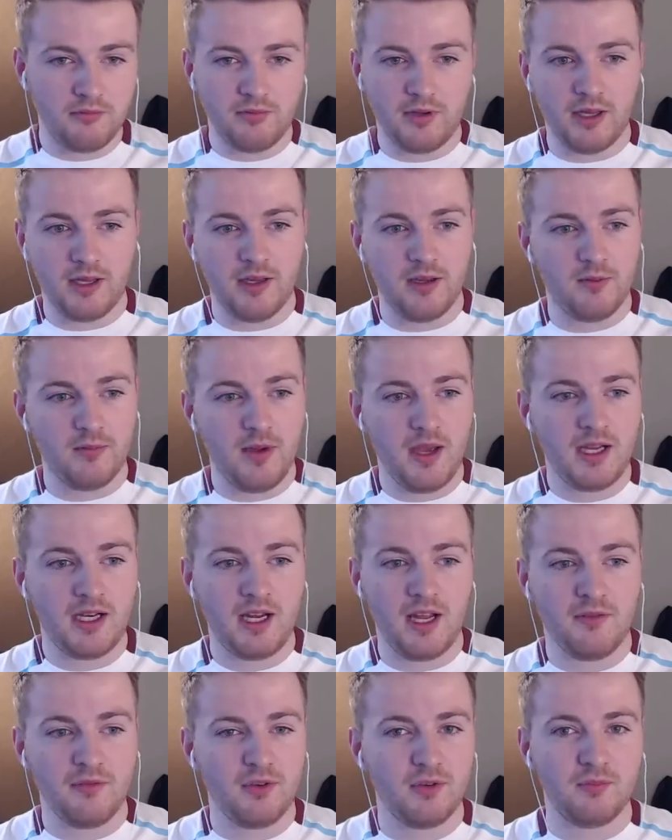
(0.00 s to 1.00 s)
Any
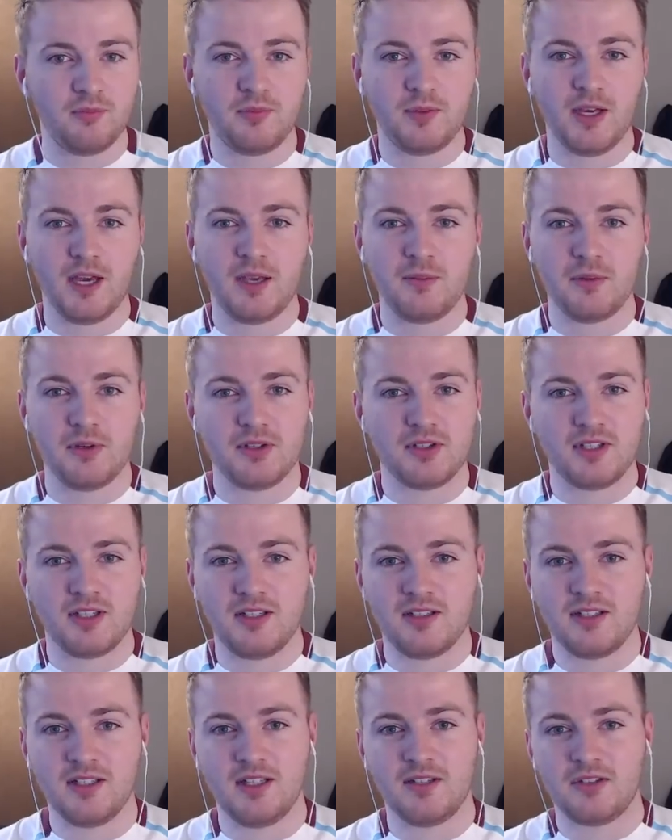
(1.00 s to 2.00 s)
other game of the
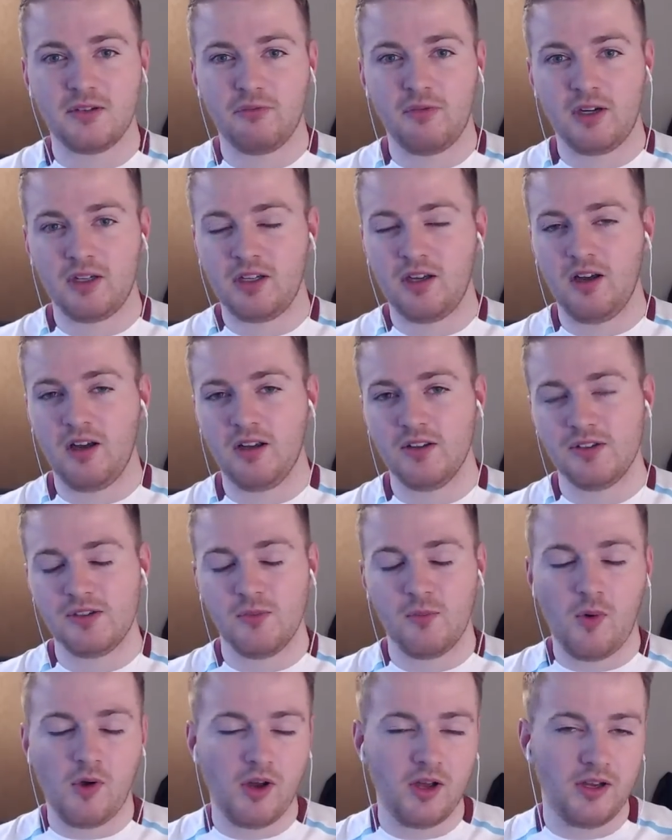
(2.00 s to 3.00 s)
season, that's a red card. So
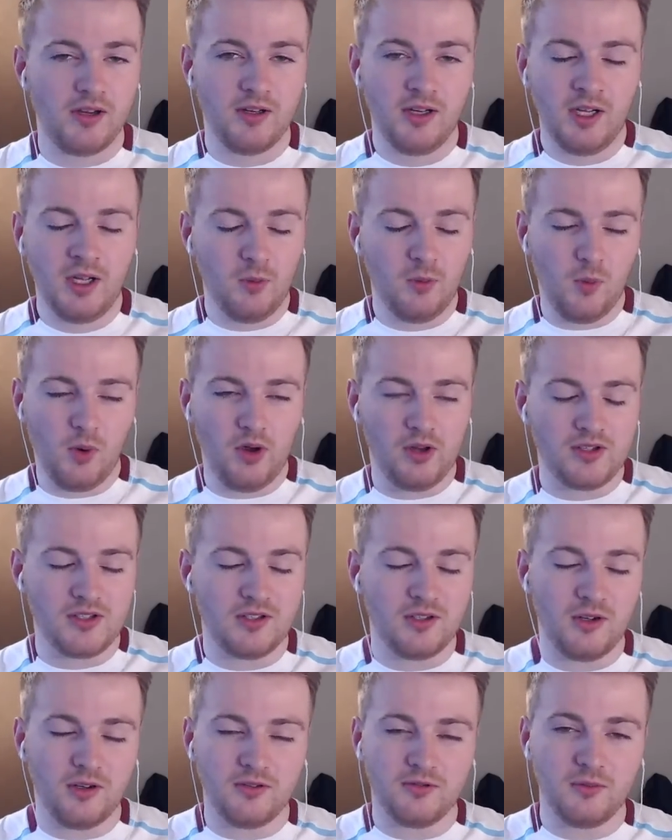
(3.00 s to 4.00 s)
why is it
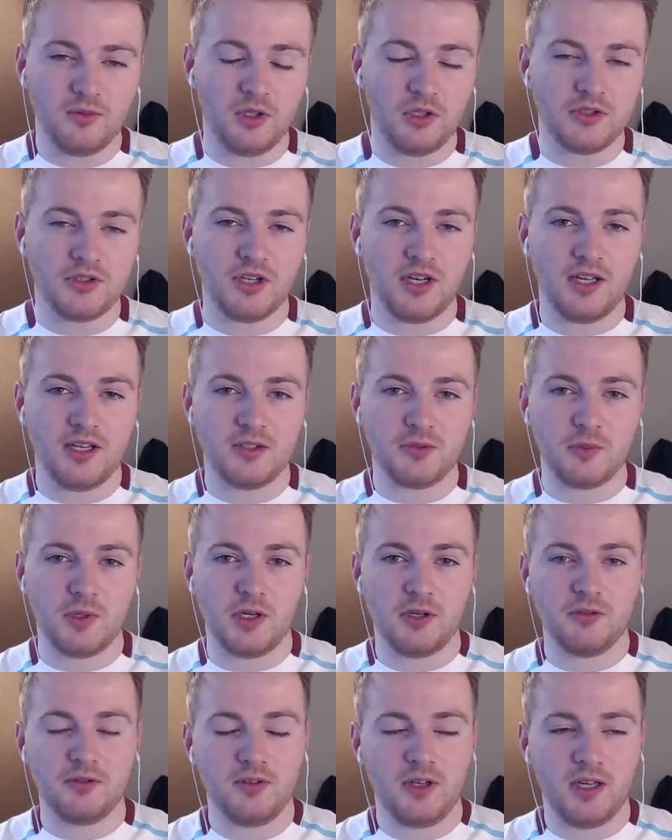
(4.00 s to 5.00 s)
not today as
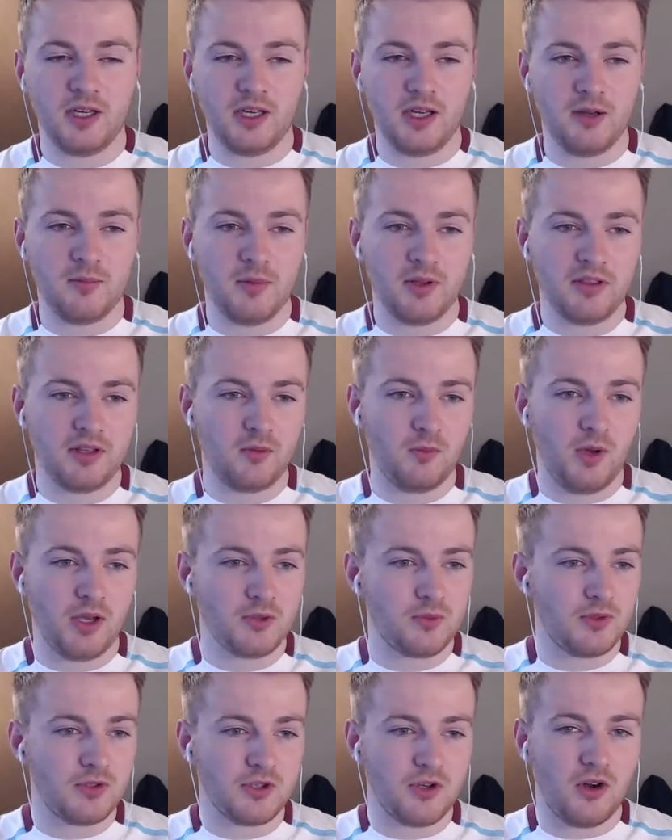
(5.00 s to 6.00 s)
well? I think
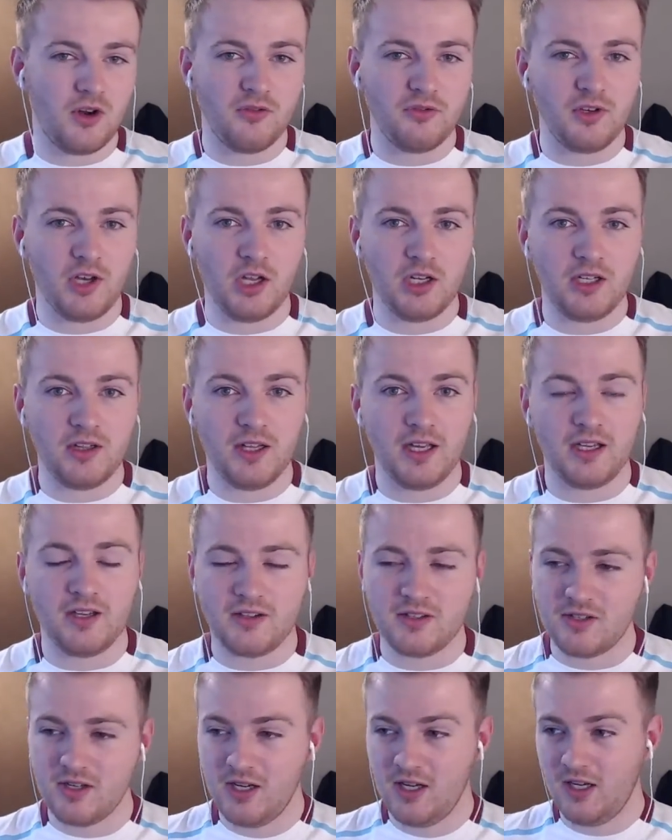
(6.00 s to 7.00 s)
Westwood's got off lightly there
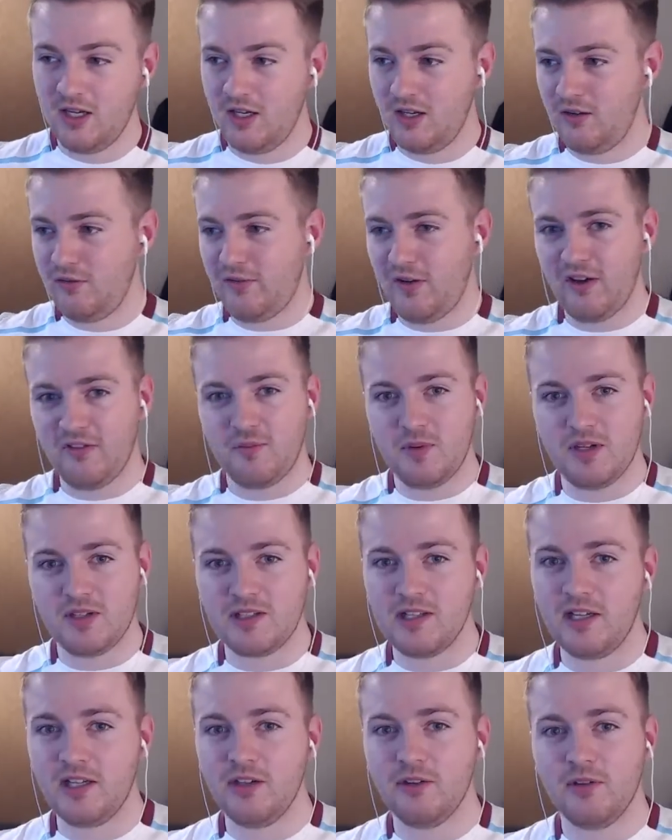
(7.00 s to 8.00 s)
because 5 minutes
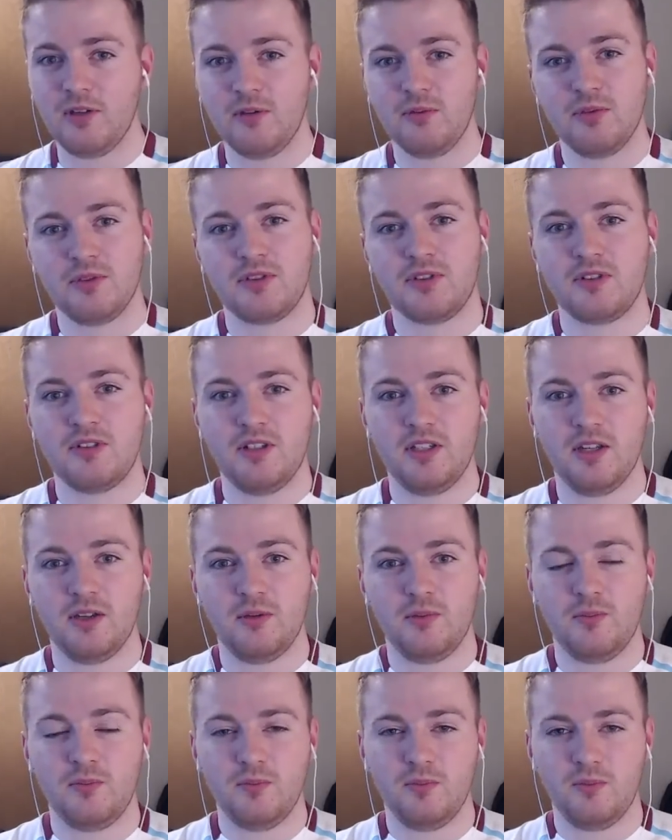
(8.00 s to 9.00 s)
later he was,
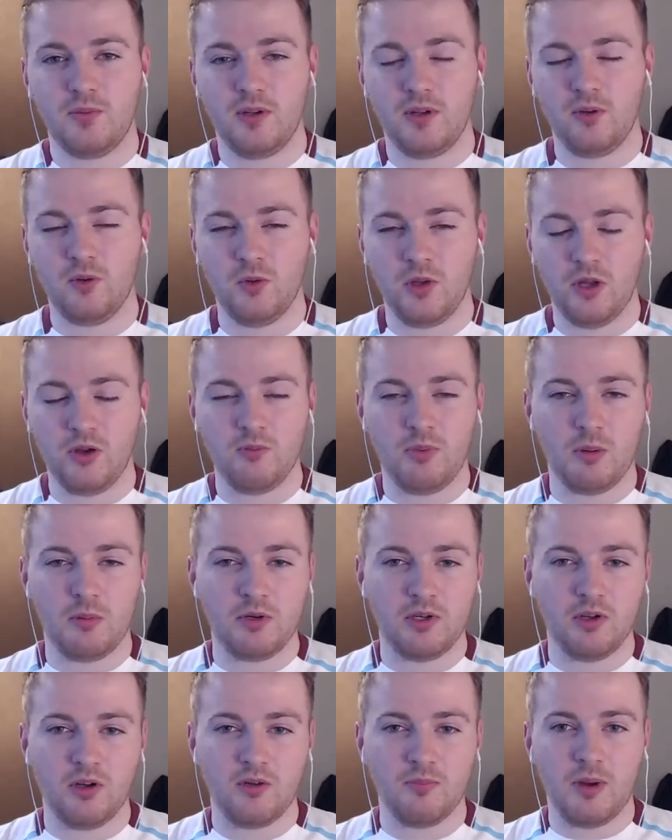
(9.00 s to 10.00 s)
although
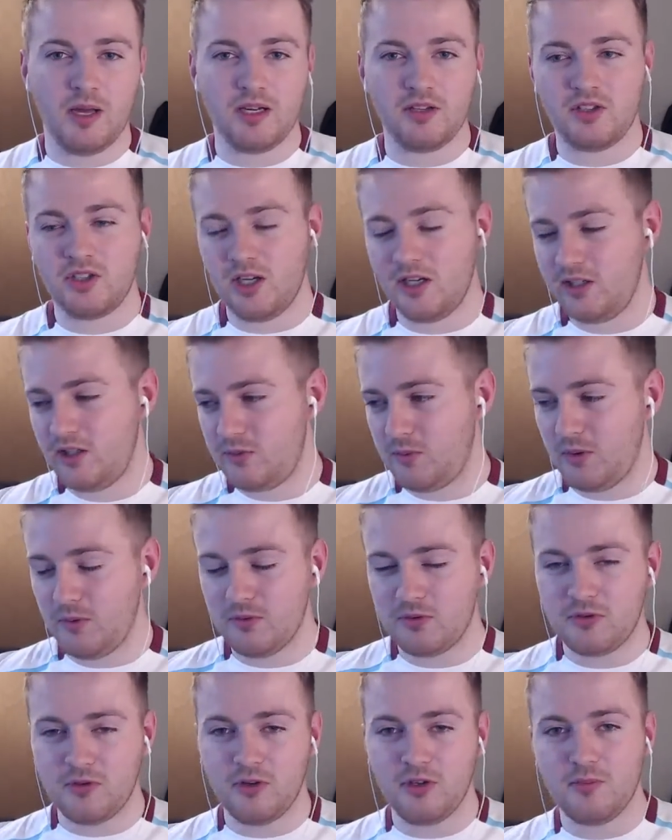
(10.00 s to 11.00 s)
probably not a bad challenge, but he
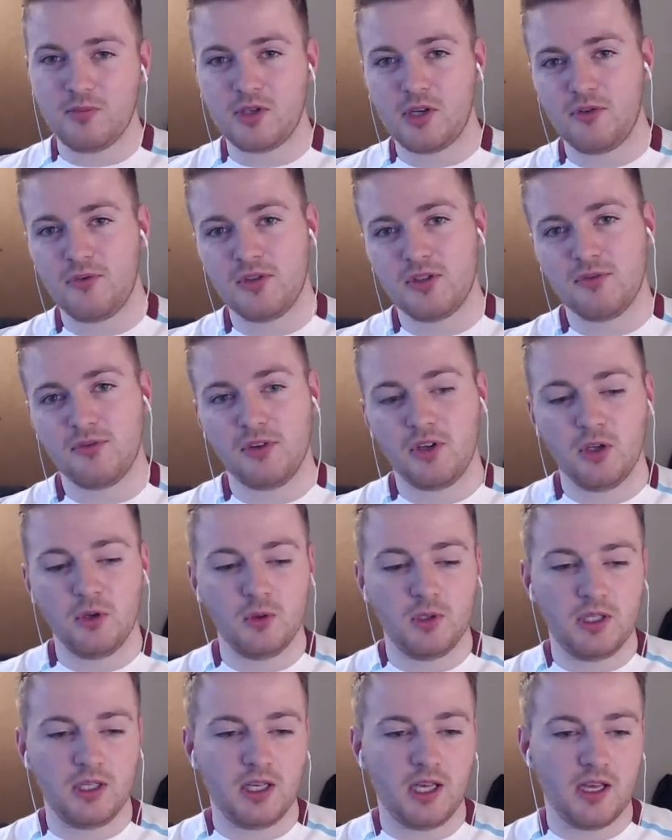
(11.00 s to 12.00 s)
was throwing himself into
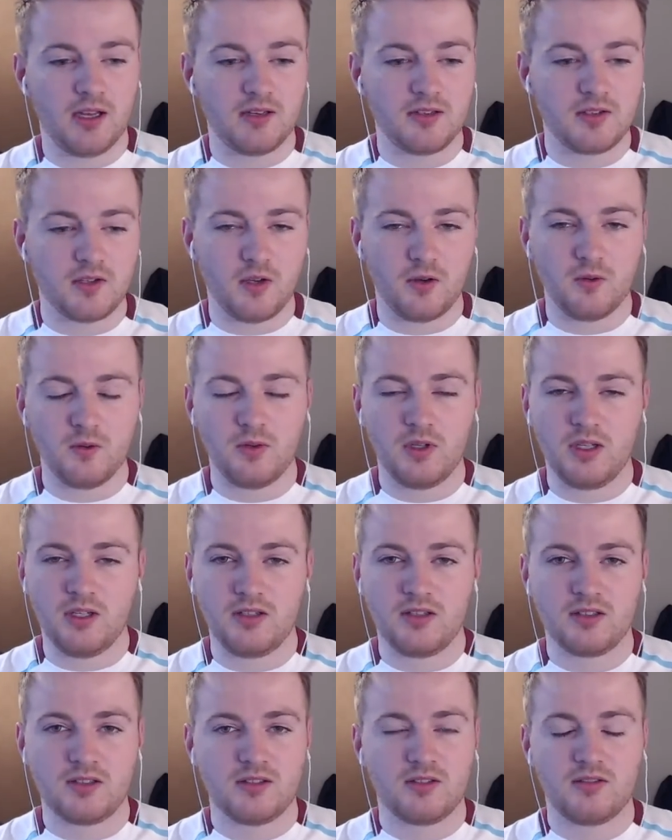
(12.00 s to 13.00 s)
Feghouli again. So
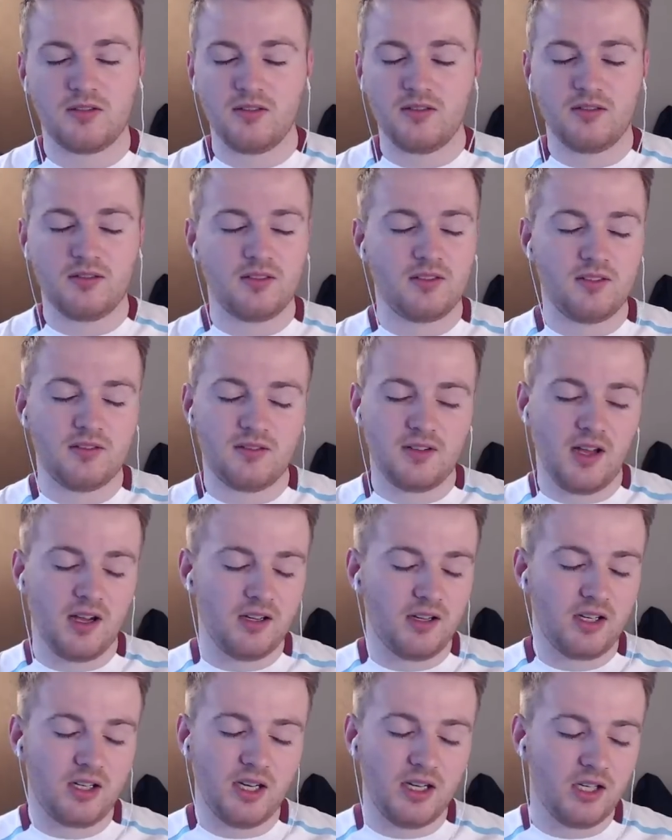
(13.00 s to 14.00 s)
he's
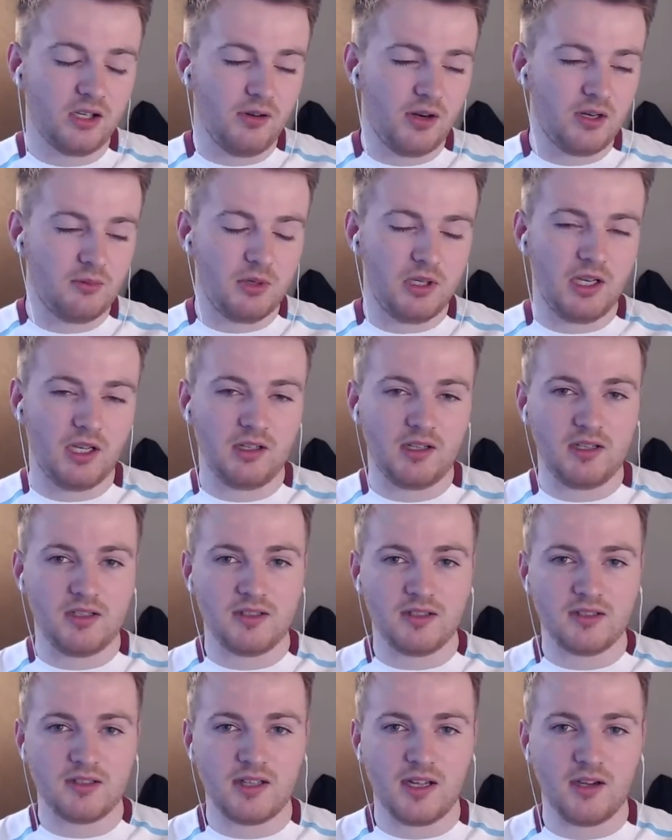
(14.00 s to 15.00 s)
incredibly lucky
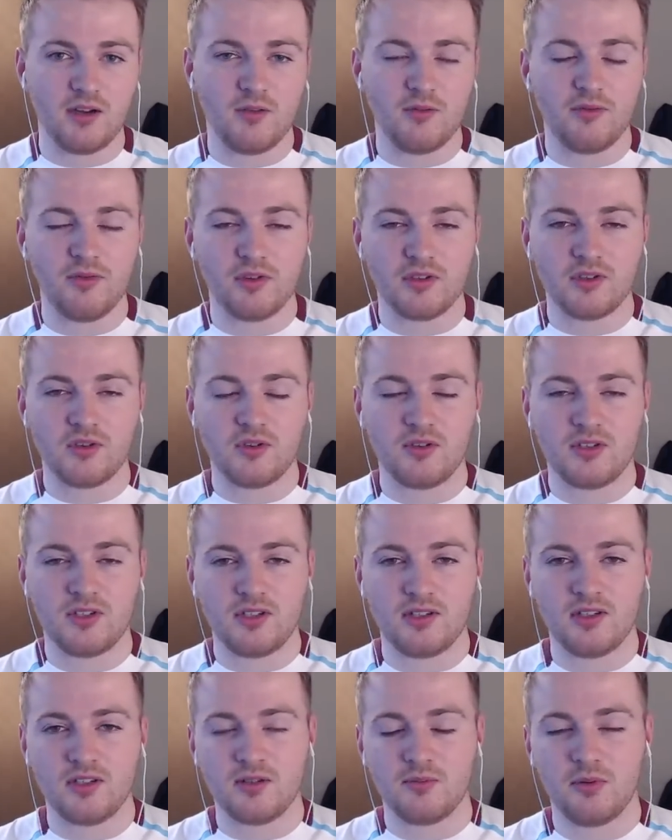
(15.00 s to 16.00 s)
to stay on for as long as he
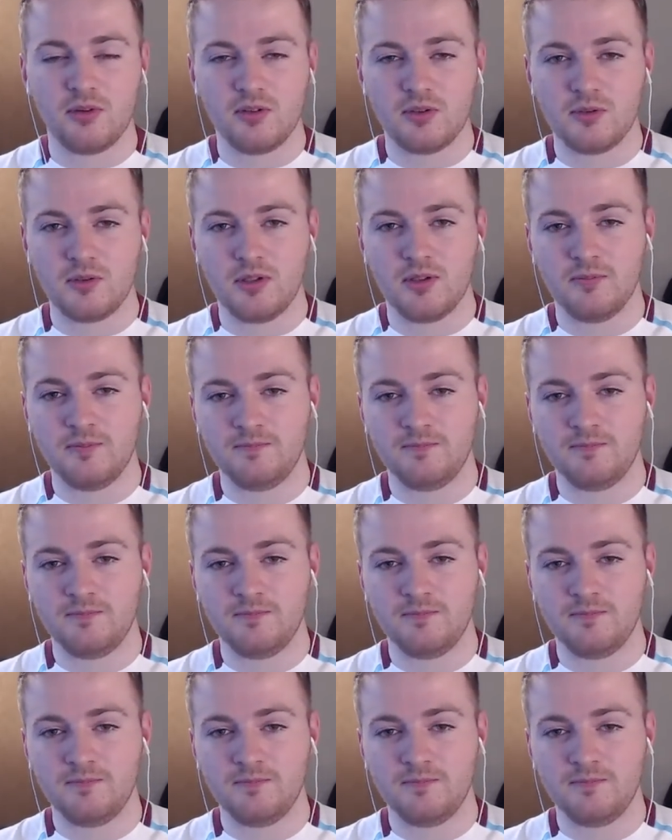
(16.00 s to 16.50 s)
did, to be honest with you.